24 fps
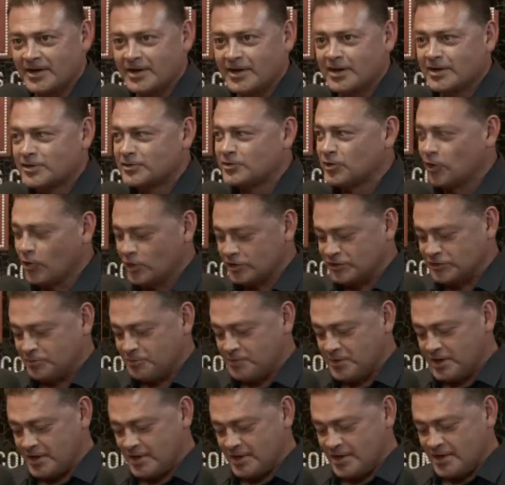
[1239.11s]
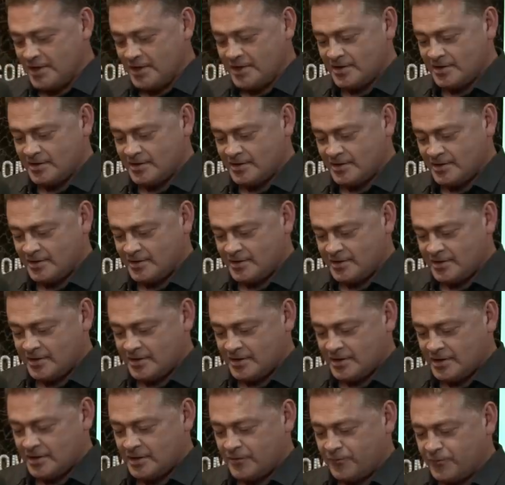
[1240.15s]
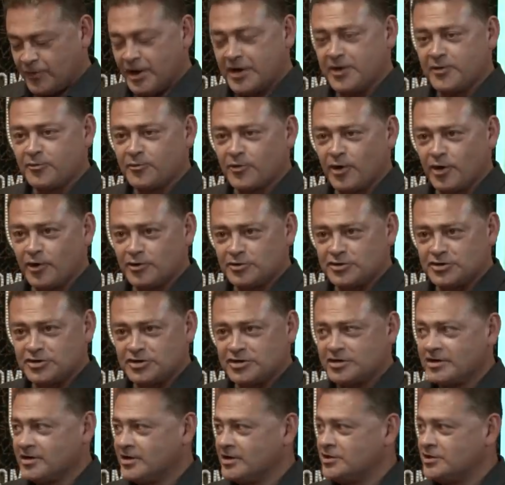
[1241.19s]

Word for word: Yeah. So it's me, Freddie Roach,